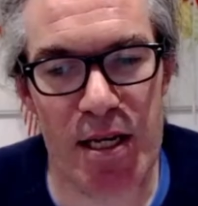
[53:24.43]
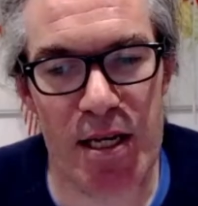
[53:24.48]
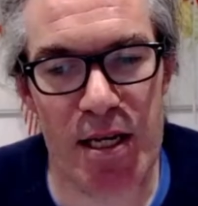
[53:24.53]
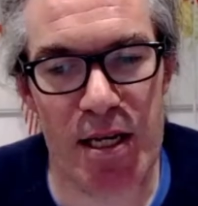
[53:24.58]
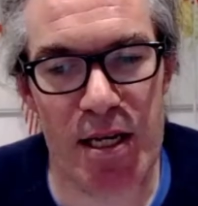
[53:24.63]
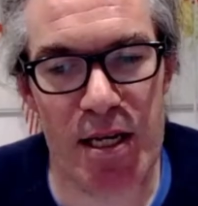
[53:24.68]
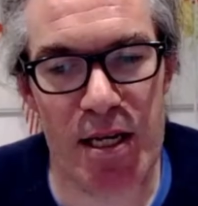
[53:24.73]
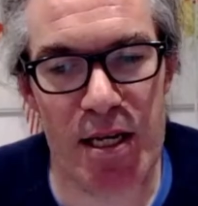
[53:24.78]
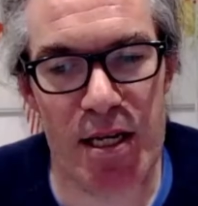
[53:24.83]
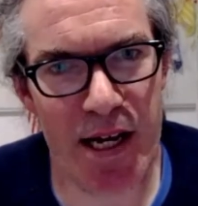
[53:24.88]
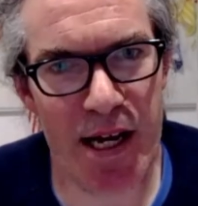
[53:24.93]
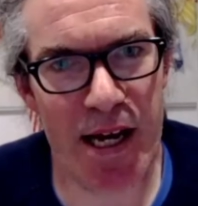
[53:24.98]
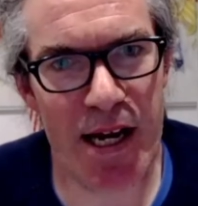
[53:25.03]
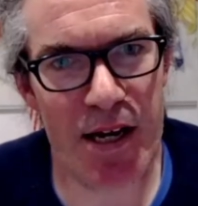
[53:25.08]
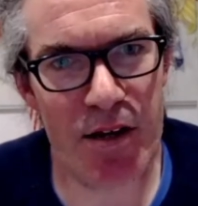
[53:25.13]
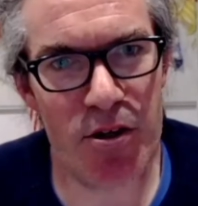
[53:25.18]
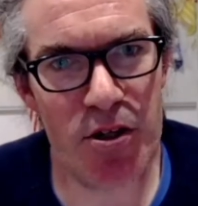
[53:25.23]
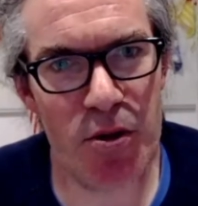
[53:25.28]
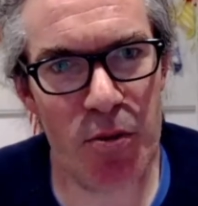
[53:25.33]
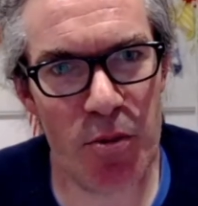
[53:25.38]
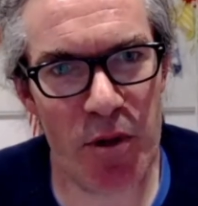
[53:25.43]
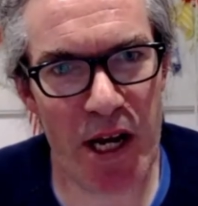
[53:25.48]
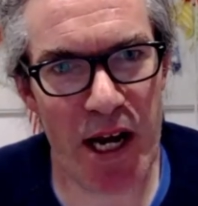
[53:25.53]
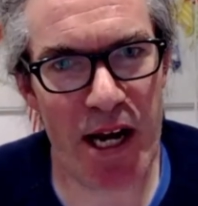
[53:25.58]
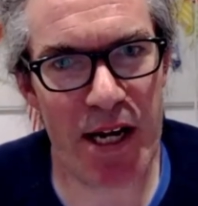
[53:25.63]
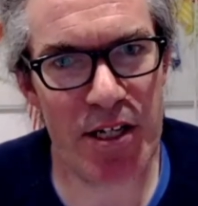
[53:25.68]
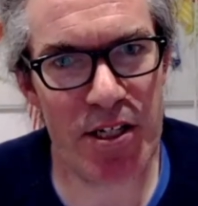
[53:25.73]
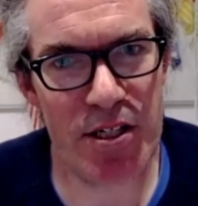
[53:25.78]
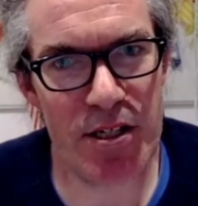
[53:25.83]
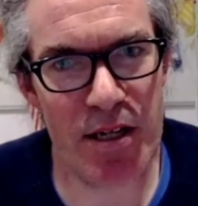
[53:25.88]
looking at how can
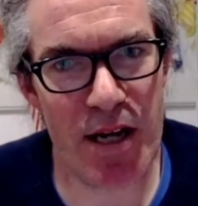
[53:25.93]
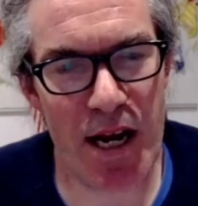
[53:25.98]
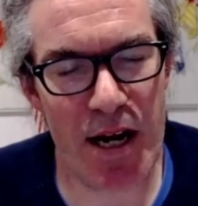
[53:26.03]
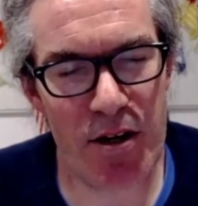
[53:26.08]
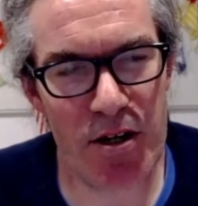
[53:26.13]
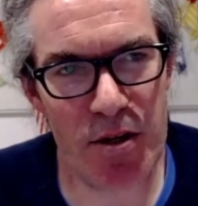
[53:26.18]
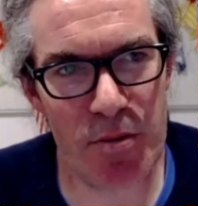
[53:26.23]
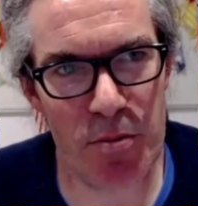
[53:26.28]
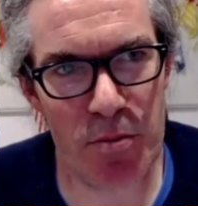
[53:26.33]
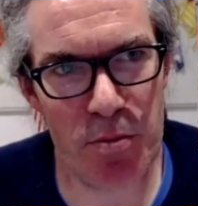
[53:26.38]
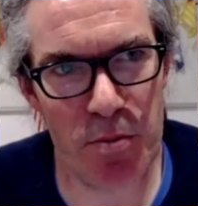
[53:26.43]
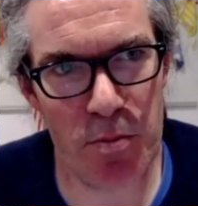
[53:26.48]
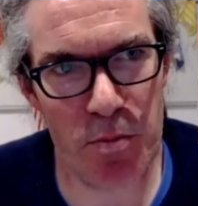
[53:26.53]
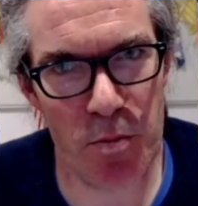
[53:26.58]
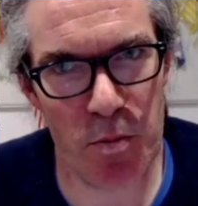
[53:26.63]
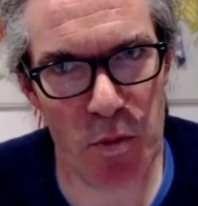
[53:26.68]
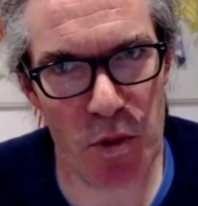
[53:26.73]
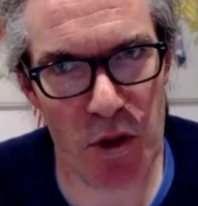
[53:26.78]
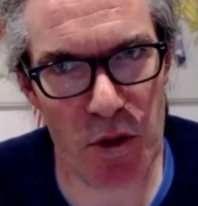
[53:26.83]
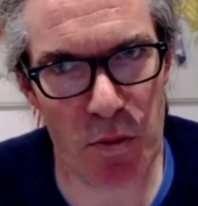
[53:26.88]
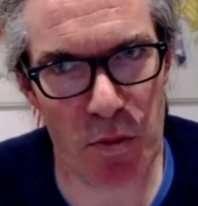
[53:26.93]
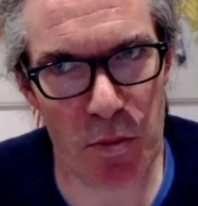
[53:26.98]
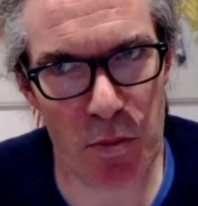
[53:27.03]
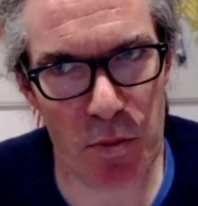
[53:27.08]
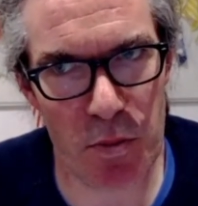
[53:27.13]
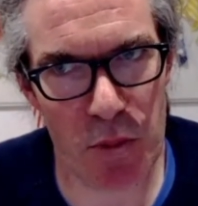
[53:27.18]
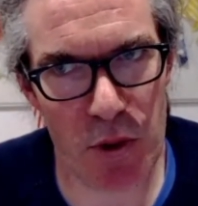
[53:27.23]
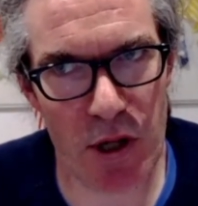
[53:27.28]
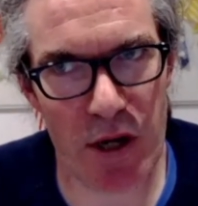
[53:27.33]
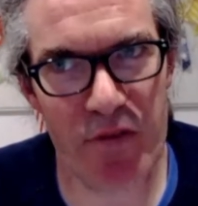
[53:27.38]
the
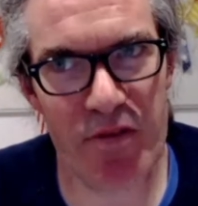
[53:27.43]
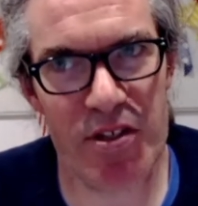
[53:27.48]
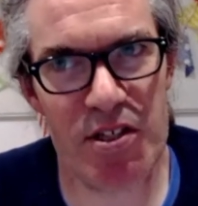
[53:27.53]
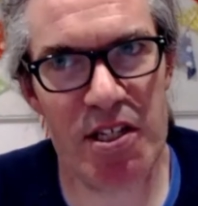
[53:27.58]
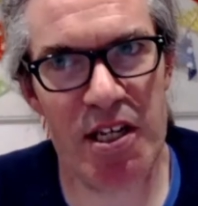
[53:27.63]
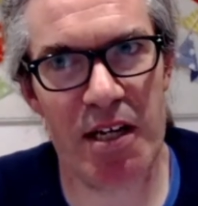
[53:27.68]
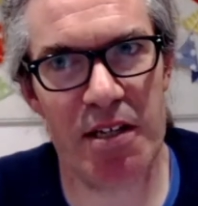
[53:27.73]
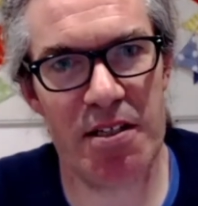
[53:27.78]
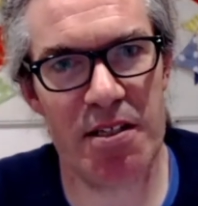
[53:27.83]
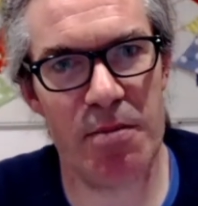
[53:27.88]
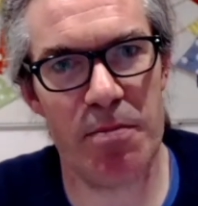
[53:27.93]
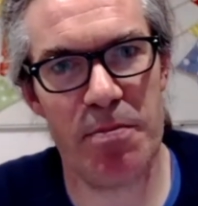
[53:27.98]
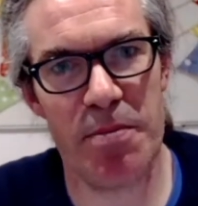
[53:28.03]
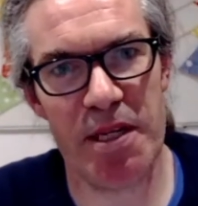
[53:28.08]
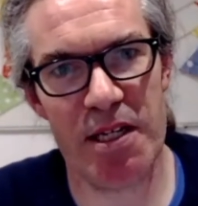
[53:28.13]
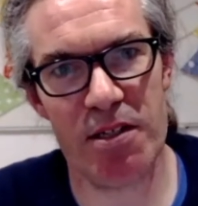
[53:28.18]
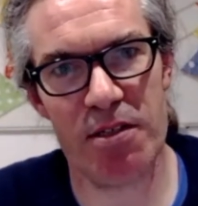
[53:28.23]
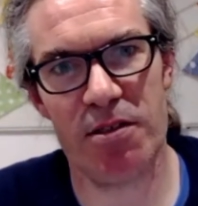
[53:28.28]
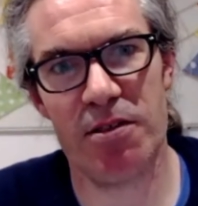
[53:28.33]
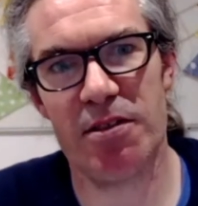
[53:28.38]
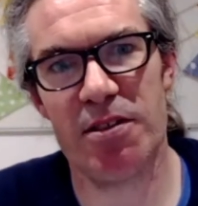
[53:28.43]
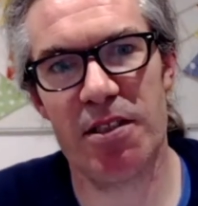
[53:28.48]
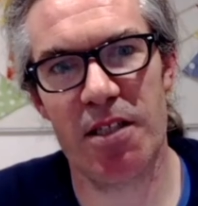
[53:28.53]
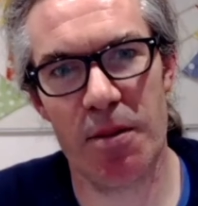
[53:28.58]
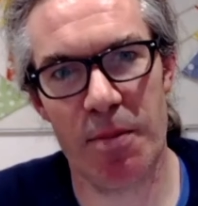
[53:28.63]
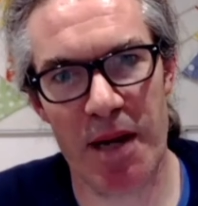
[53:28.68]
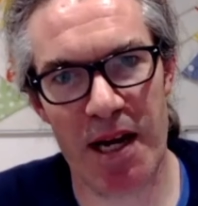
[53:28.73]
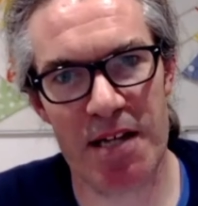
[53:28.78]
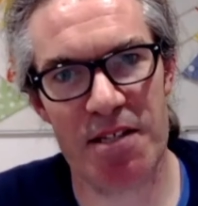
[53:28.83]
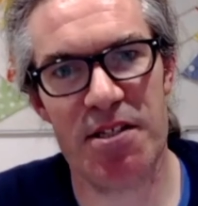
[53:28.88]
private sector build
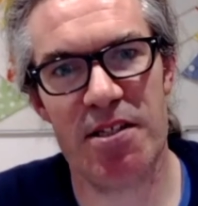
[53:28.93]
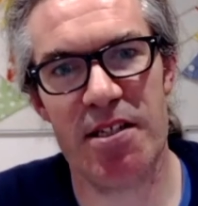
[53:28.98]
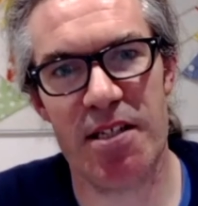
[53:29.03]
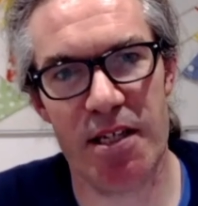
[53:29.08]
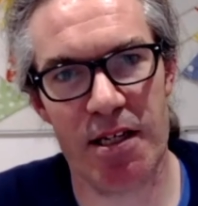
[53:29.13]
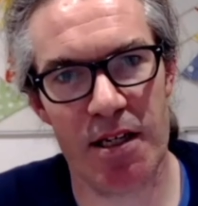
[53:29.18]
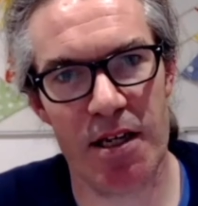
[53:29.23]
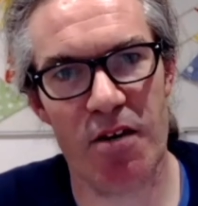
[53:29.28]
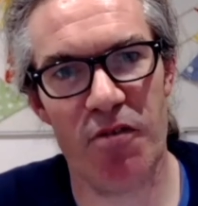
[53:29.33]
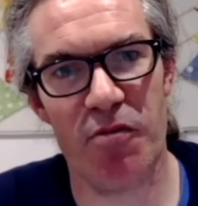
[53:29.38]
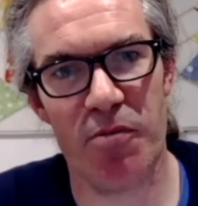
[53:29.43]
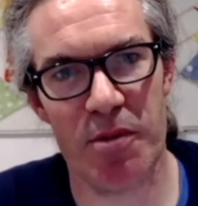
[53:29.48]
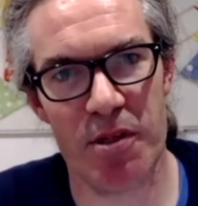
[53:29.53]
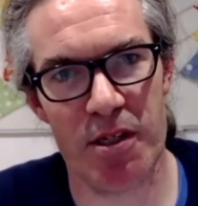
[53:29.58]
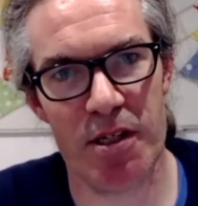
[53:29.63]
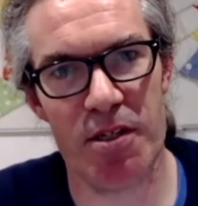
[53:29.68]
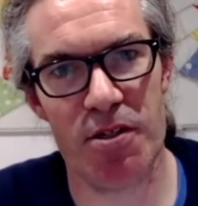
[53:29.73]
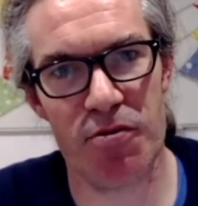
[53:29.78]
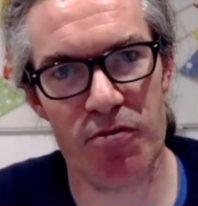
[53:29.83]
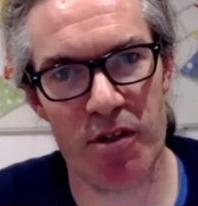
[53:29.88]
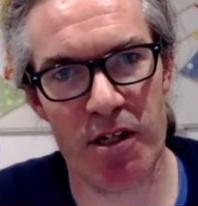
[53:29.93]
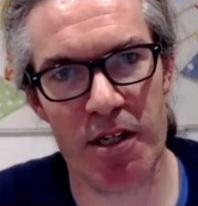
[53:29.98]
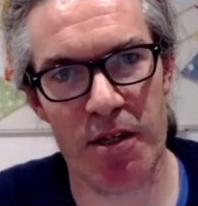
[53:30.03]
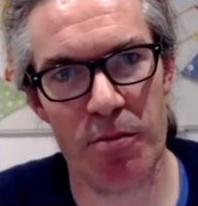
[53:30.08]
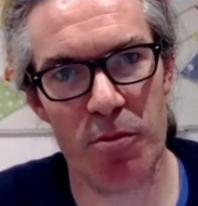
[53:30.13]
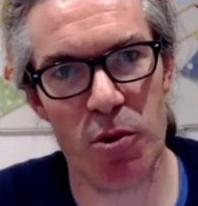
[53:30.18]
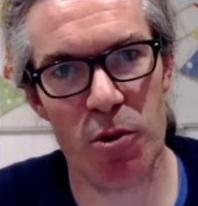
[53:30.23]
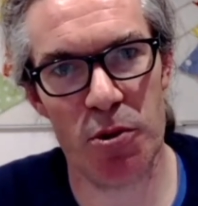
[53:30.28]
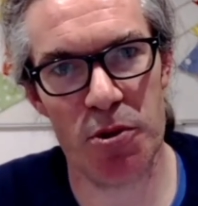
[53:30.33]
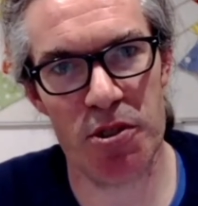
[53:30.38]
capacity in government is really
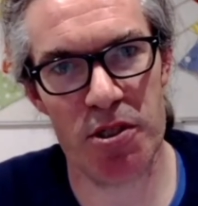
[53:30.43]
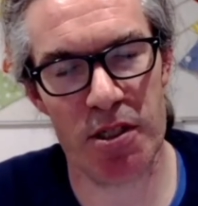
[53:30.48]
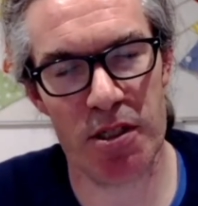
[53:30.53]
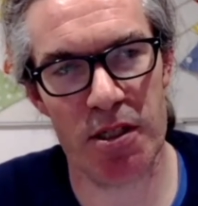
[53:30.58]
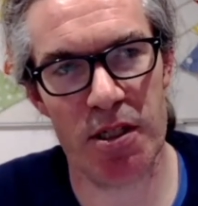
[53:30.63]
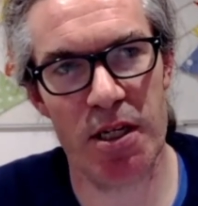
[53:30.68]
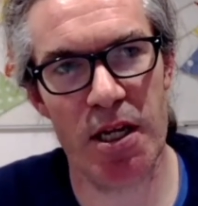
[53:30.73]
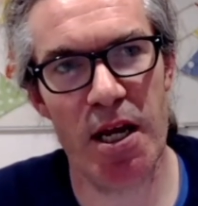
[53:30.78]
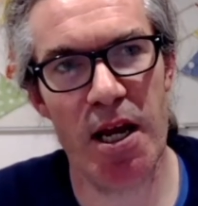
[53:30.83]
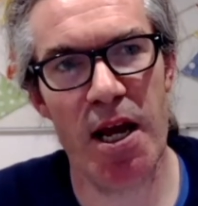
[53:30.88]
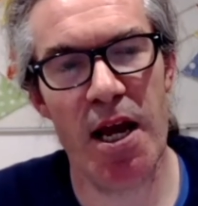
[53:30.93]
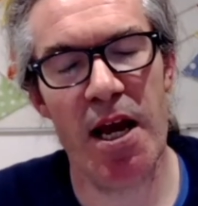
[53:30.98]
important.